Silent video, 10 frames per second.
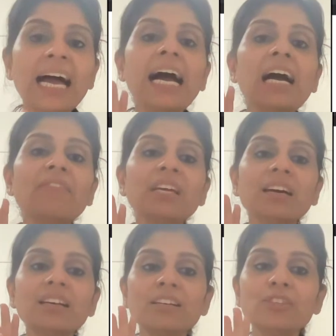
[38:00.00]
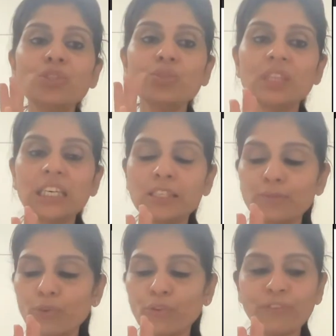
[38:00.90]
Having understood these
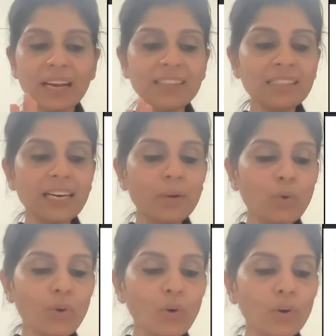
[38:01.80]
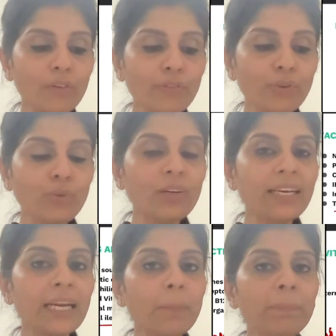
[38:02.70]
four facts, I want all of you to
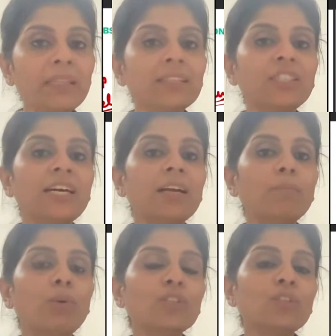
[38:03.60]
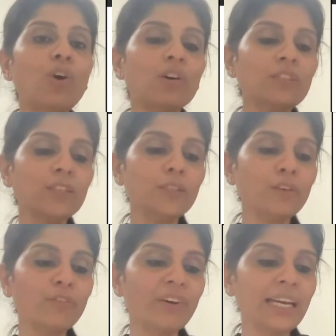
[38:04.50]
type in the chat box causes
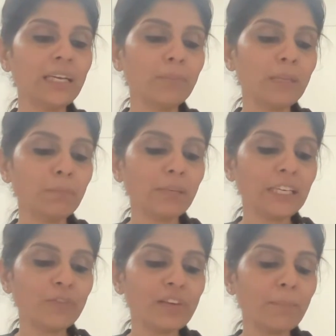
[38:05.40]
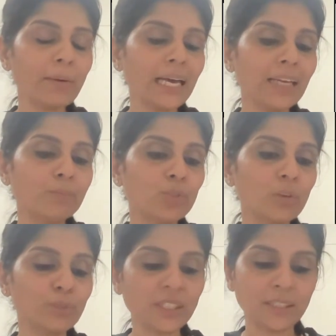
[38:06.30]
of vitamin B12
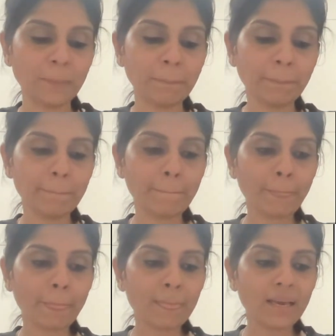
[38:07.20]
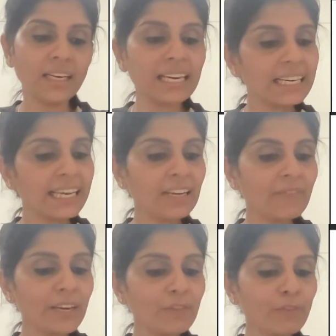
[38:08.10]
malabsorption. Yeah, can I
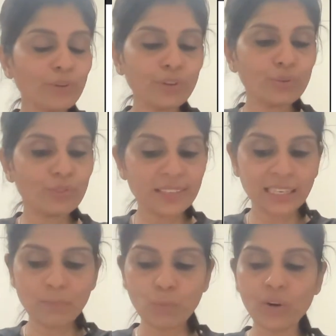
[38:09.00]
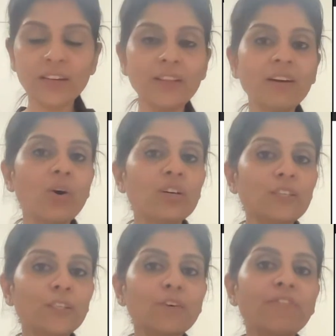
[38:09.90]
wait for you to type? What are the
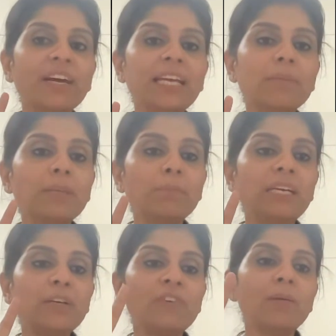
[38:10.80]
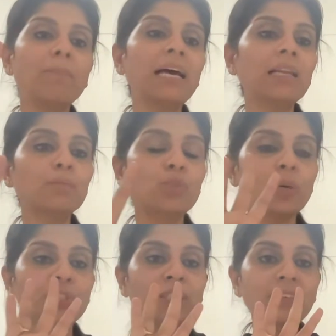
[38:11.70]
causes of vitamin B12
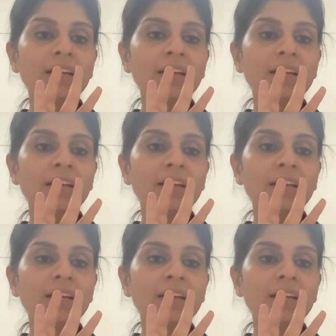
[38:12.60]
malabsorption?